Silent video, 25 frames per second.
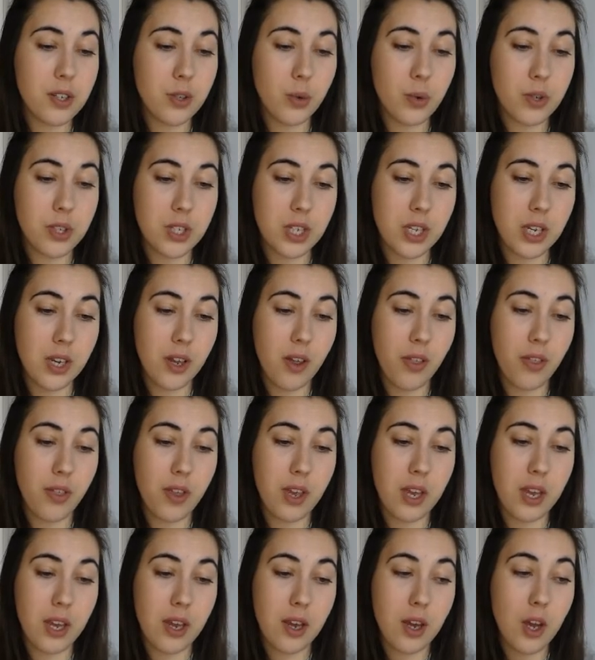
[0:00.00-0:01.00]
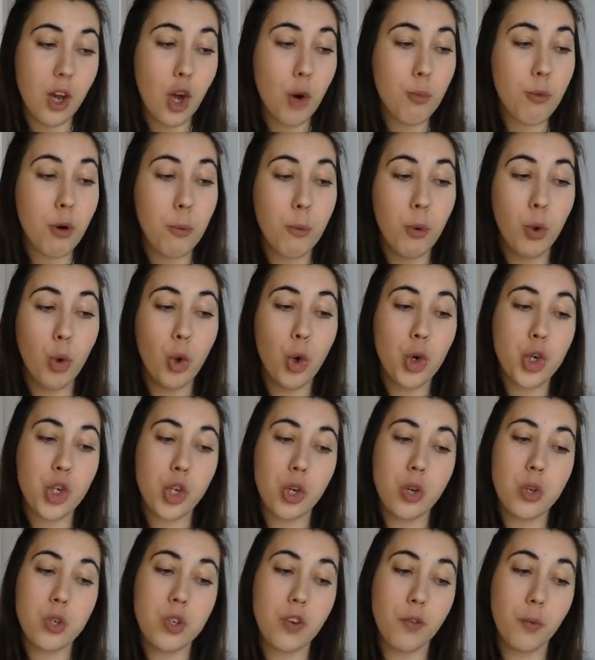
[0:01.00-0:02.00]
You'll see the
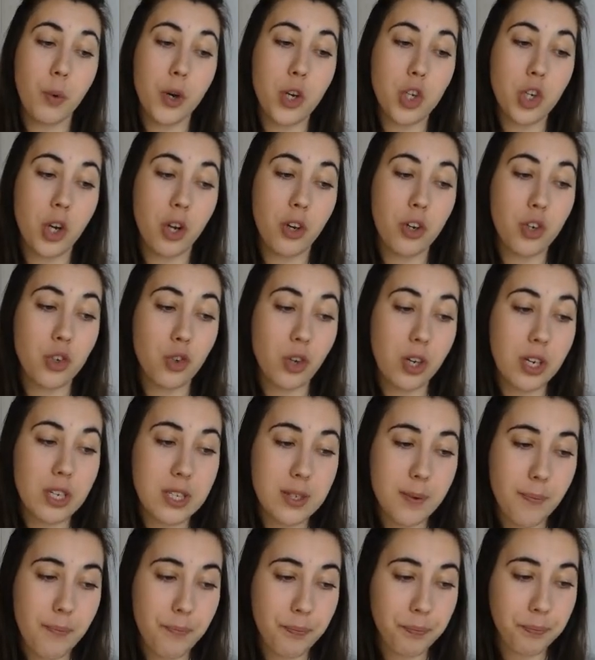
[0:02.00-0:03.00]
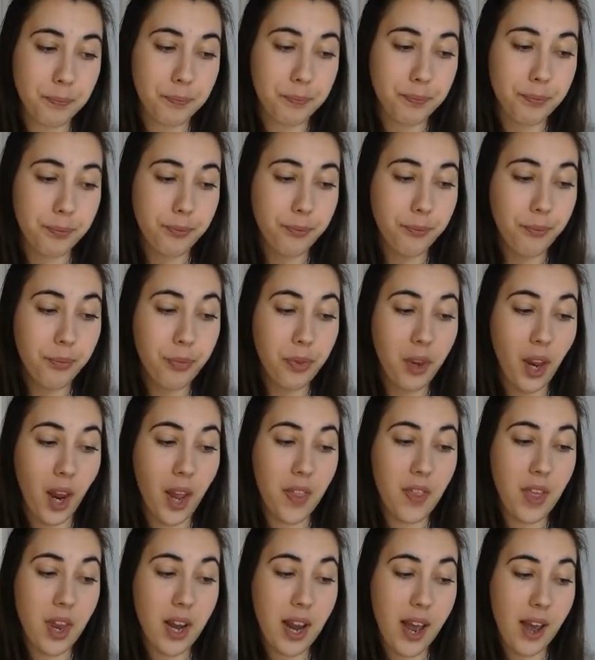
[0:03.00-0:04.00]
proportions of which countries. And
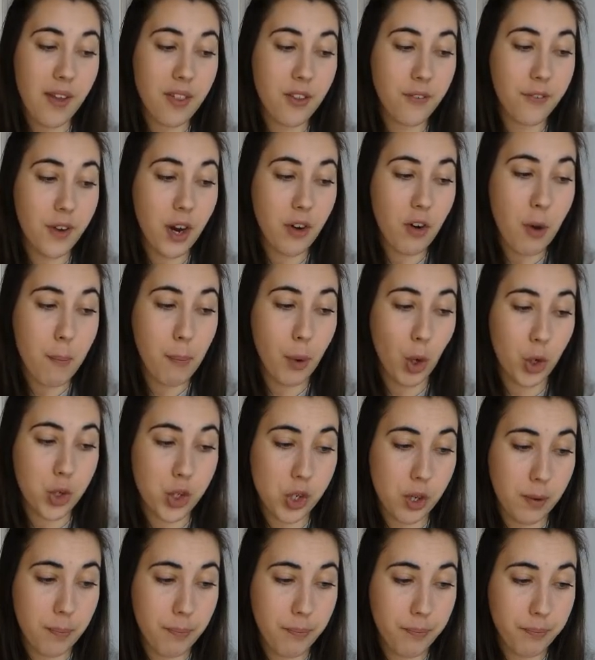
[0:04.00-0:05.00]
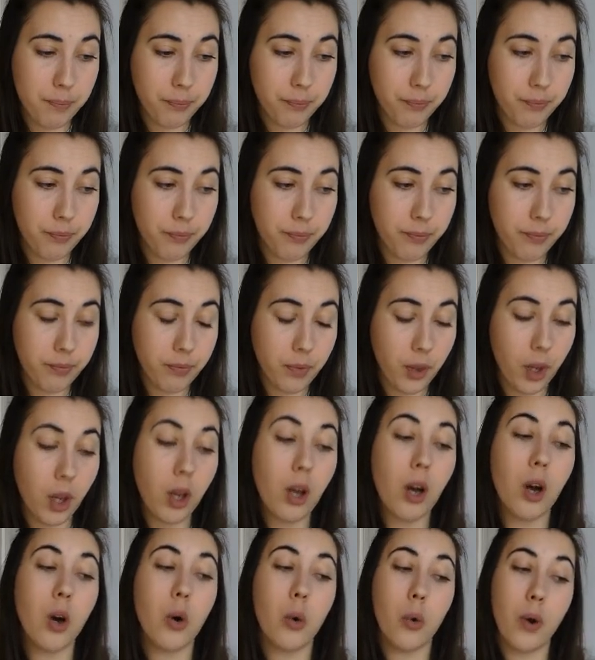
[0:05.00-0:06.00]
then at the very bottom,
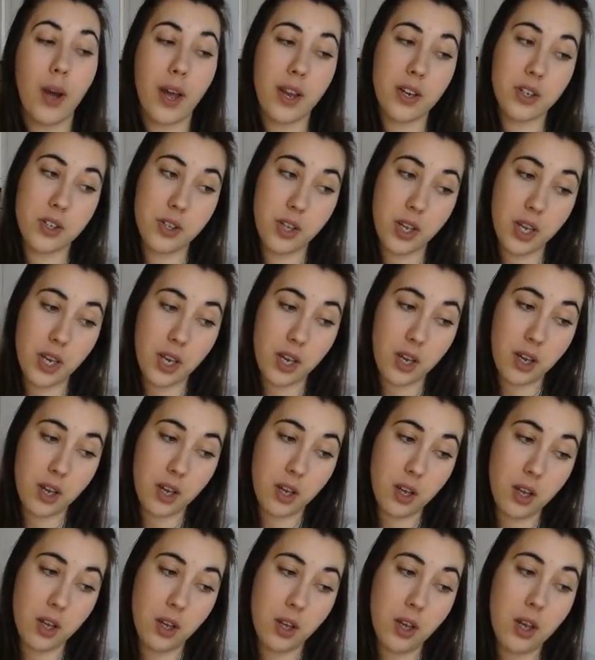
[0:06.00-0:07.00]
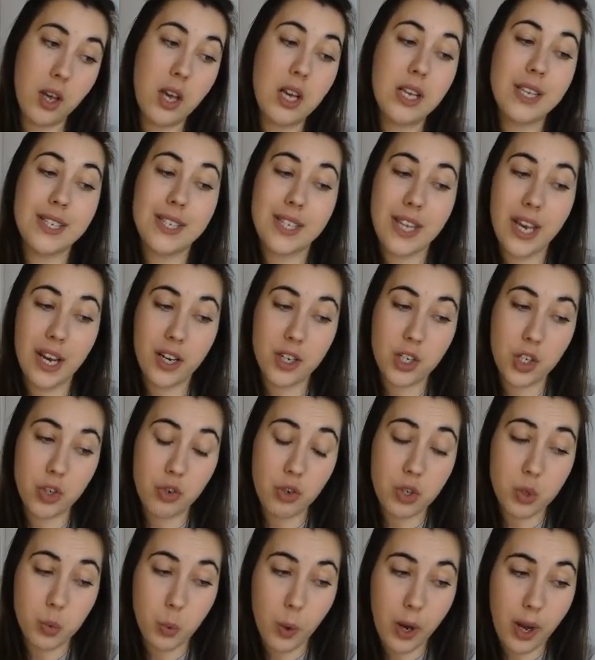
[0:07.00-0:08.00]
oh, and the sector
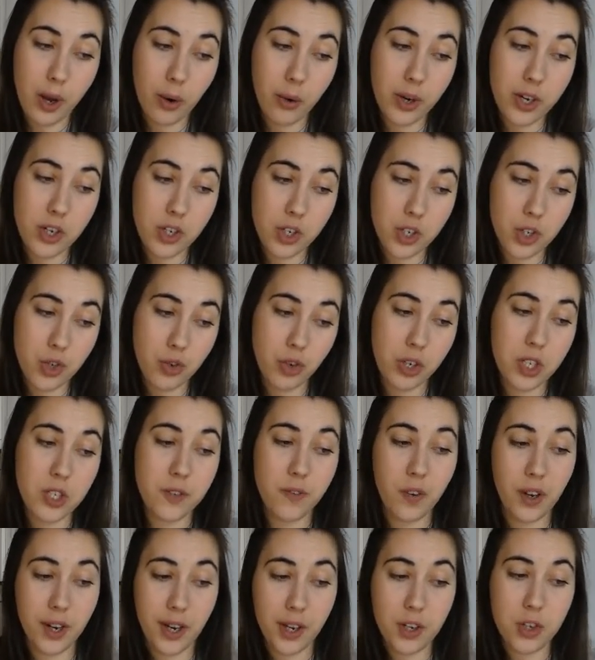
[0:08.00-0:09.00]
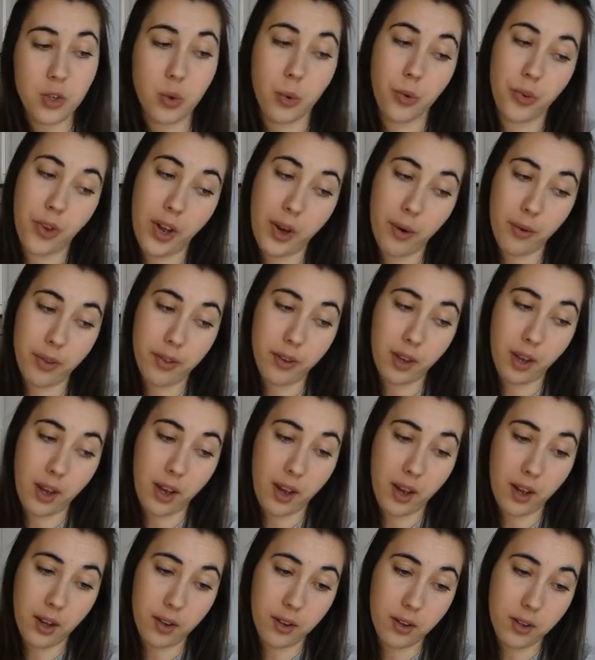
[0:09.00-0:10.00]
as well, industries, financials,
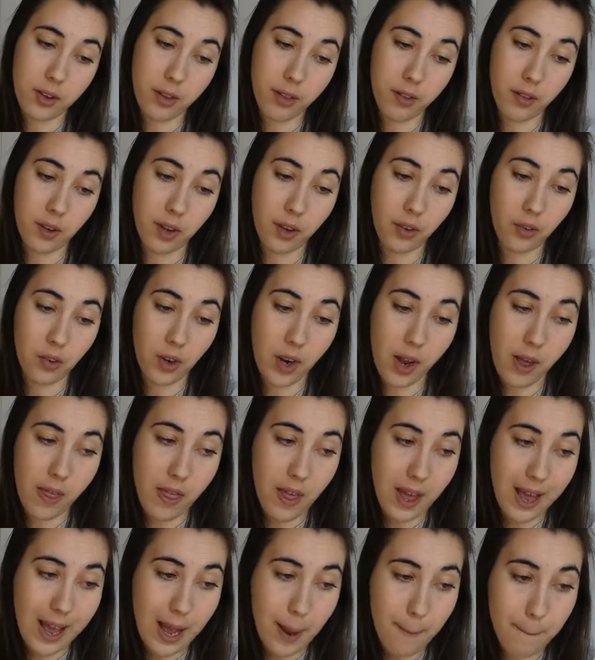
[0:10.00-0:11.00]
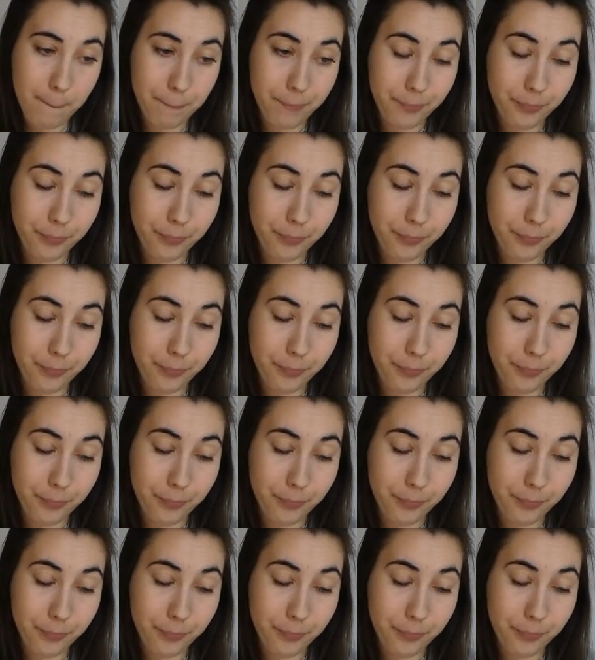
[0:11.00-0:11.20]
healthcare, things like that.